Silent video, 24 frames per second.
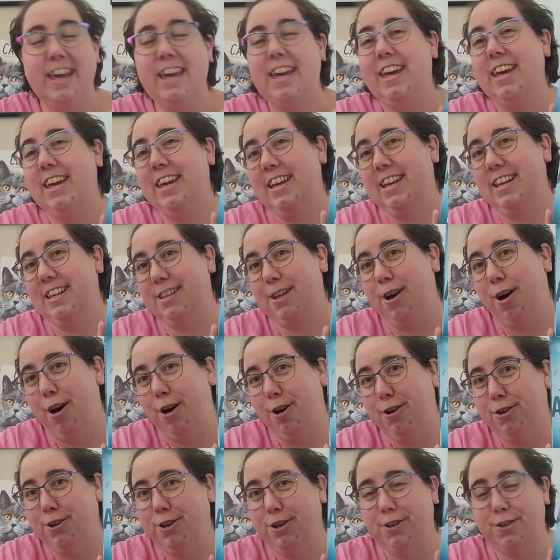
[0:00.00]
is
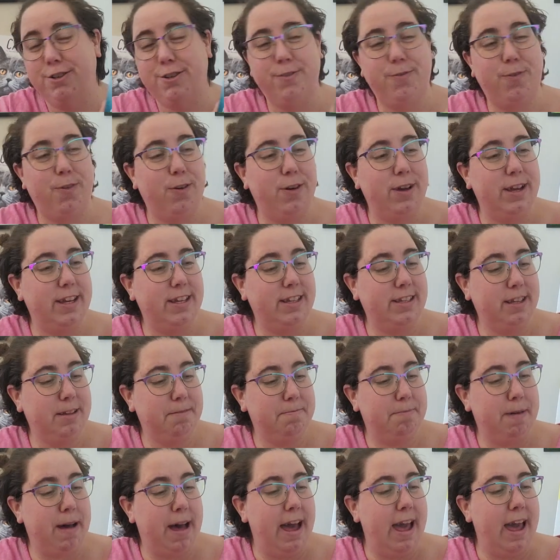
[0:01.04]
Archer's Voice
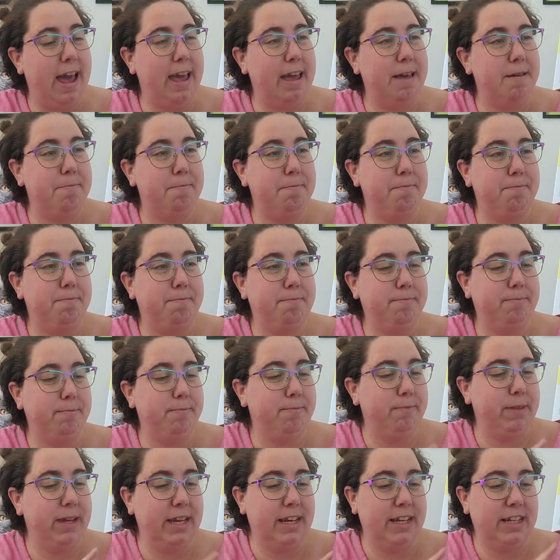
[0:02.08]
by M-
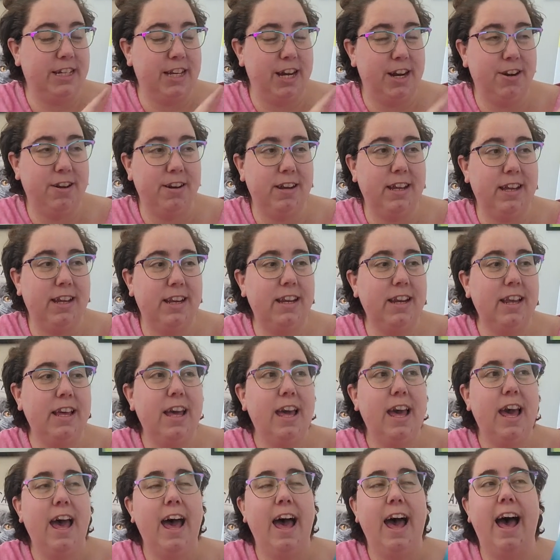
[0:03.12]
Mia Sheridan.
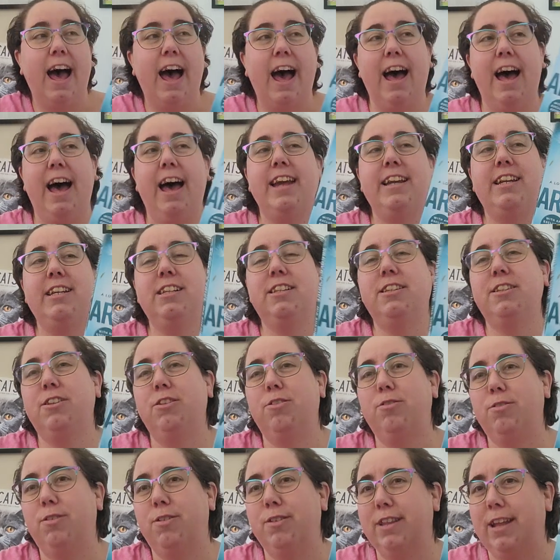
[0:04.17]
I just don't
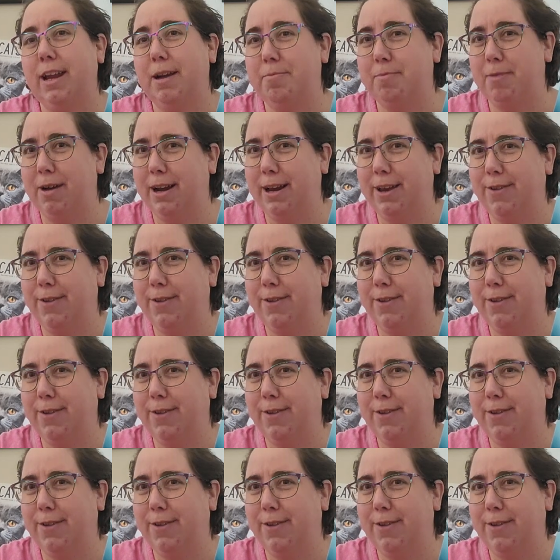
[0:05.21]
know that I'm ready